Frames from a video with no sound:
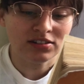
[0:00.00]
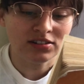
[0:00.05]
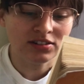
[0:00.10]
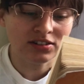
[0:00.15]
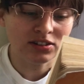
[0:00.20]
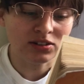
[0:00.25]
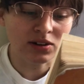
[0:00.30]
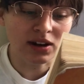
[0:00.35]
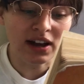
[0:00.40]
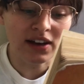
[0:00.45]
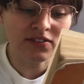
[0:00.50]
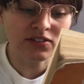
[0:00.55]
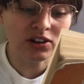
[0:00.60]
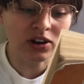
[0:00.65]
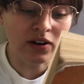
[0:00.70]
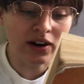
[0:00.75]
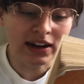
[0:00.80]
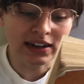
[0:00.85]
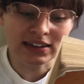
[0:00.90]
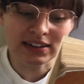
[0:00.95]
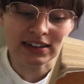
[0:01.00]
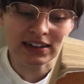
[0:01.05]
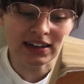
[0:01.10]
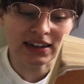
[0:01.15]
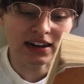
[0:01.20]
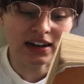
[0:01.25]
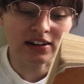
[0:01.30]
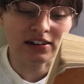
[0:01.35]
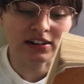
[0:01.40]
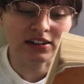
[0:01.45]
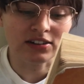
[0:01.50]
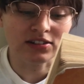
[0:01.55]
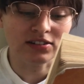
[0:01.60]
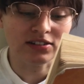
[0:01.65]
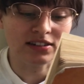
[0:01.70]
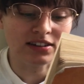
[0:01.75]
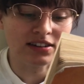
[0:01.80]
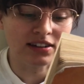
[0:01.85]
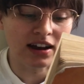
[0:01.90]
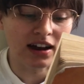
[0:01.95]
So I have no idea how I
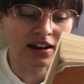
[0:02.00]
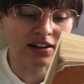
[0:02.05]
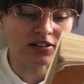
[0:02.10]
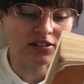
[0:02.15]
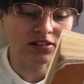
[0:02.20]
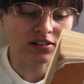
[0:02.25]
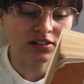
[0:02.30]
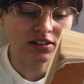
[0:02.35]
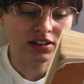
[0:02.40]
used to tackle.